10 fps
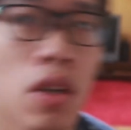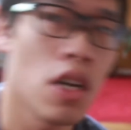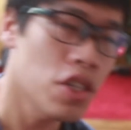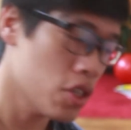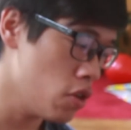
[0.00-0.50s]

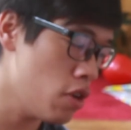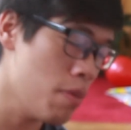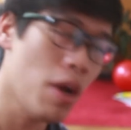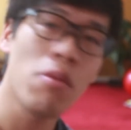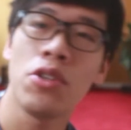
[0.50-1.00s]
Also, I
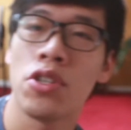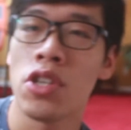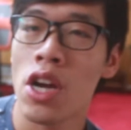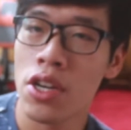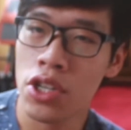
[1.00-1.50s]
probably should
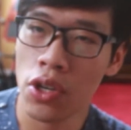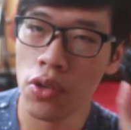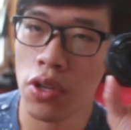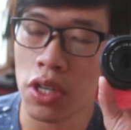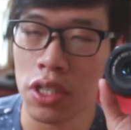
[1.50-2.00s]
try to show
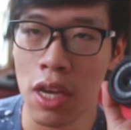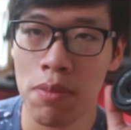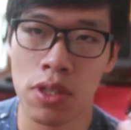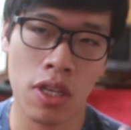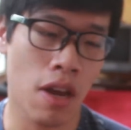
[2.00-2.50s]
you
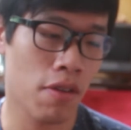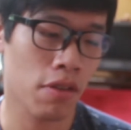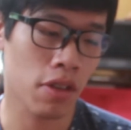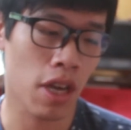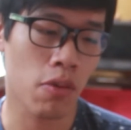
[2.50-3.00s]
examples of how,
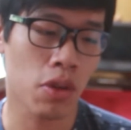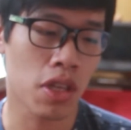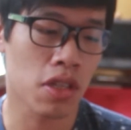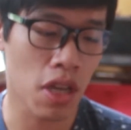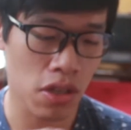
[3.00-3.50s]
what
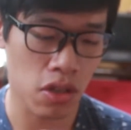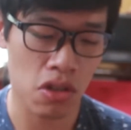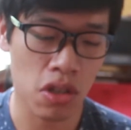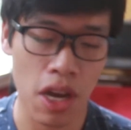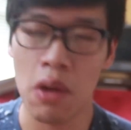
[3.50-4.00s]
this lens
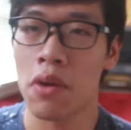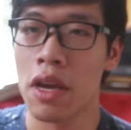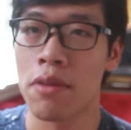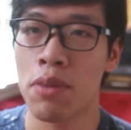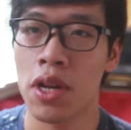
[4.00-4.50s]
looks like when
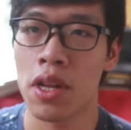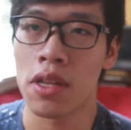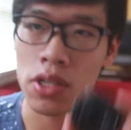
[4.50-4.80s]
I put it in.